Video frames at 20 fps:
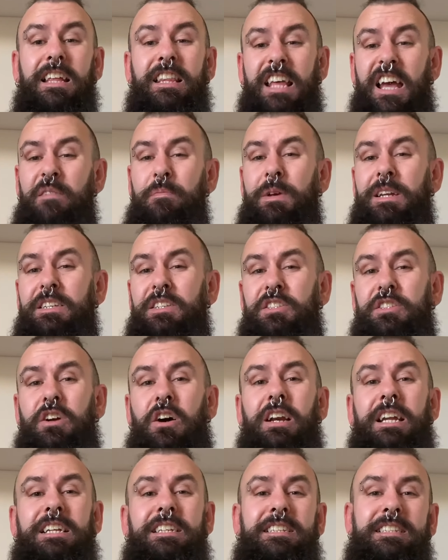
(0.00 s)
They've been
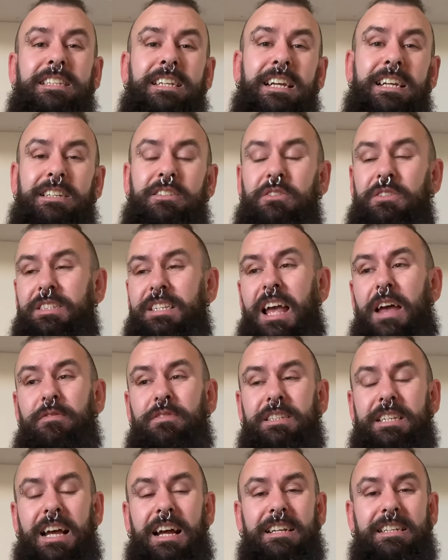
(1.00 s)
solid 6 or
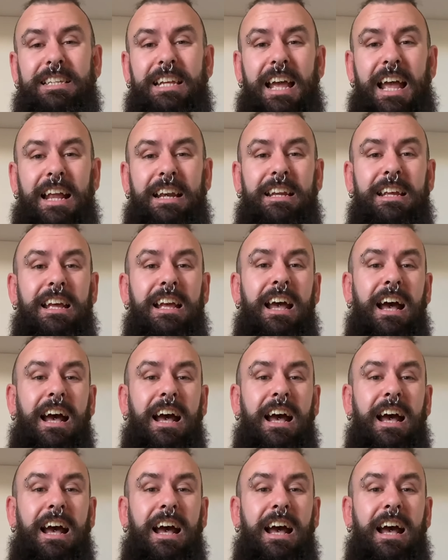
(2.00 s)
7s out of 10,